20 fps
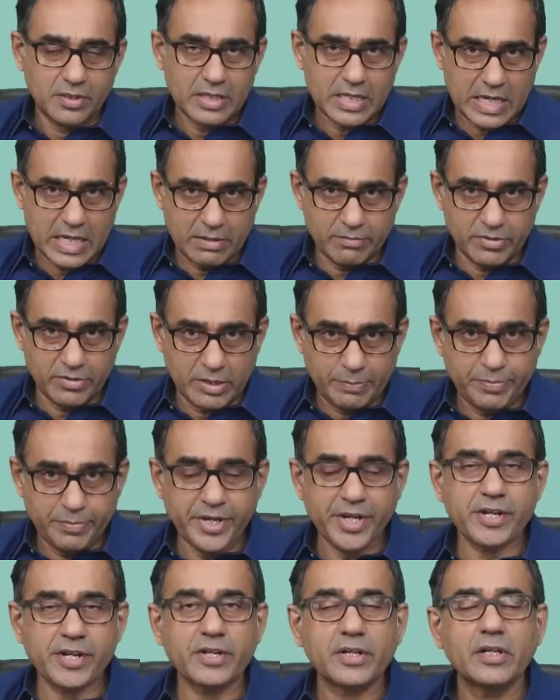
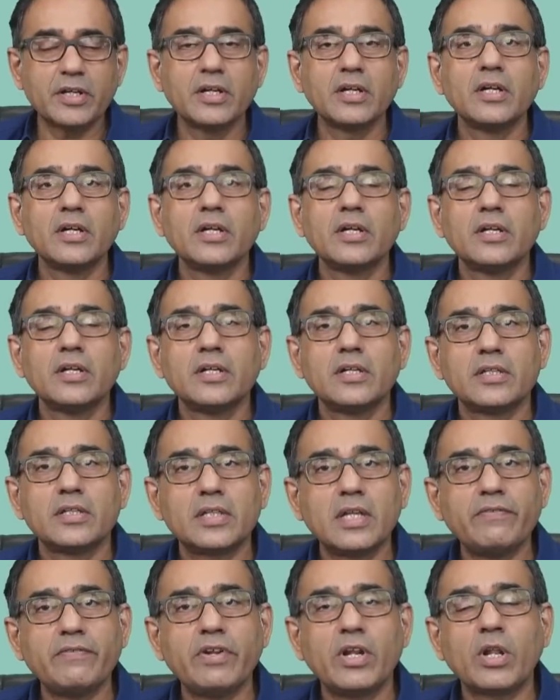repeat,
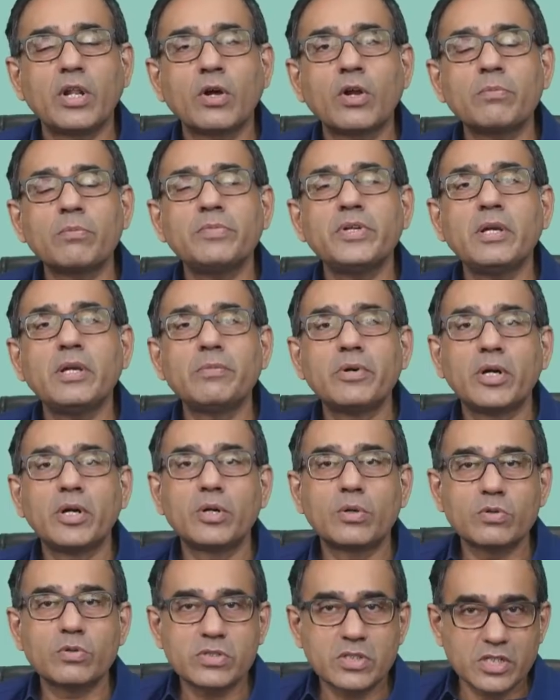they will not be able
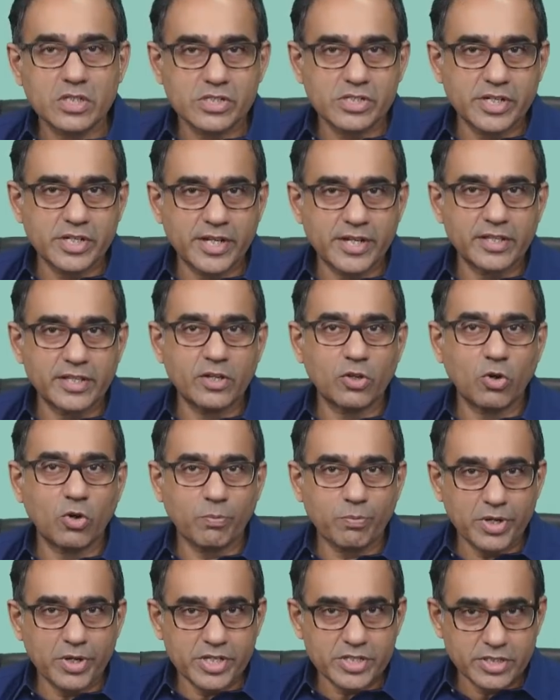to sustain their
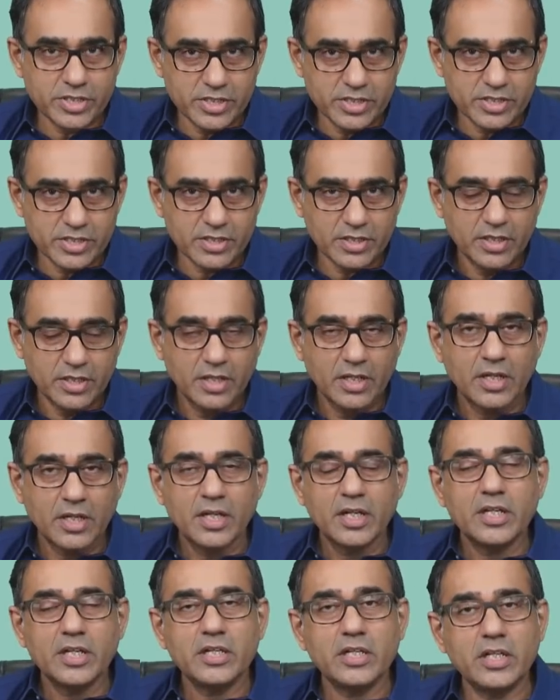operations.
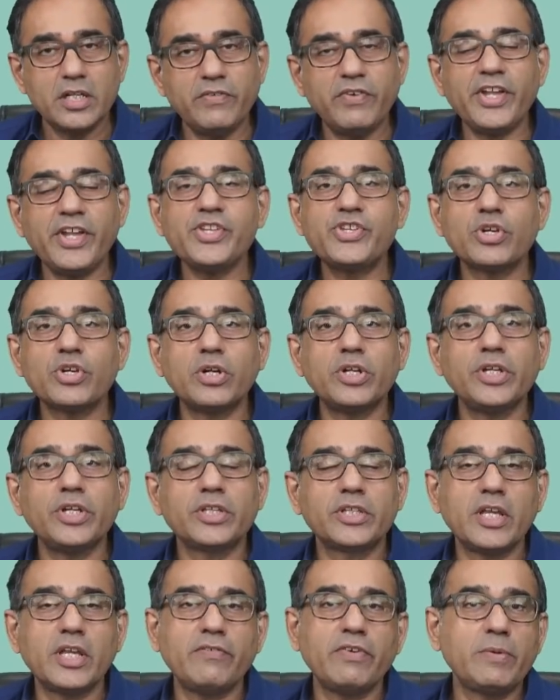Eventually,
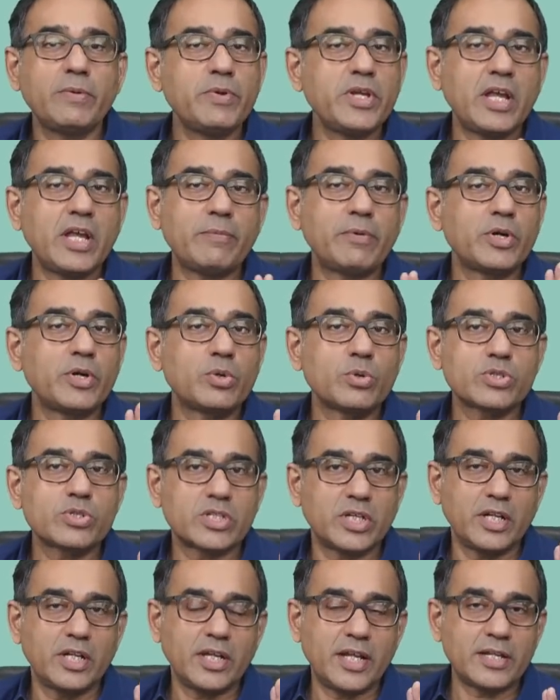they will be able to
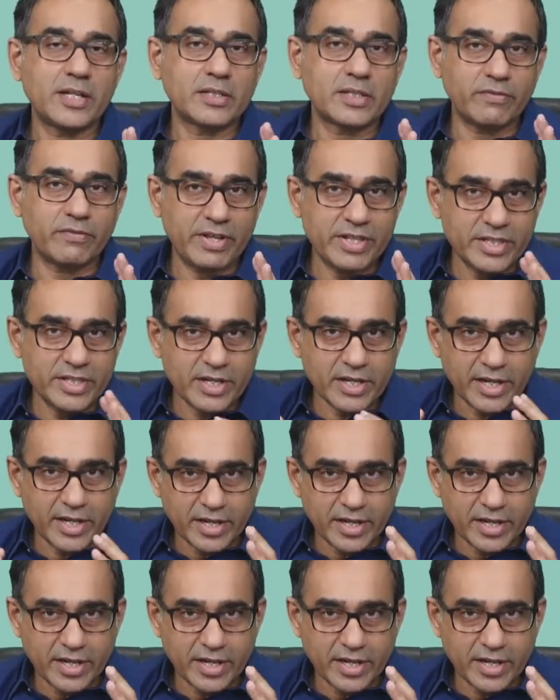sell. And when they